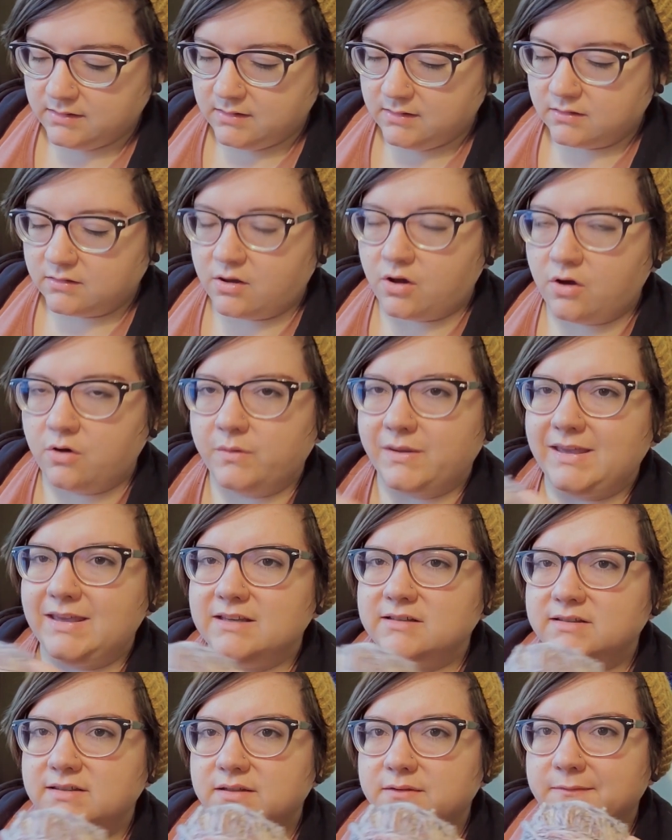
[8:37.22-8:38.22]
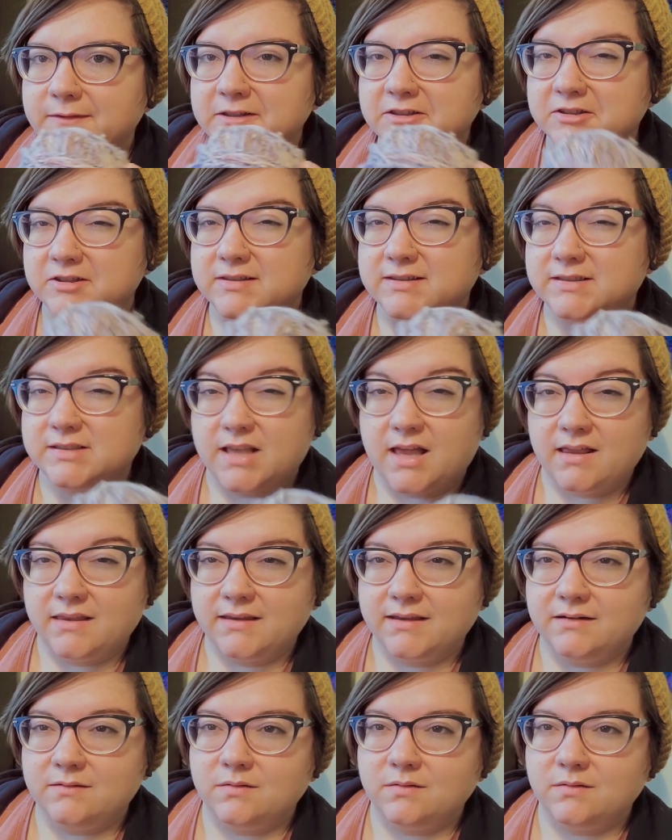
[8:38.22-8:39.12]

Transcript: cohesive and solid,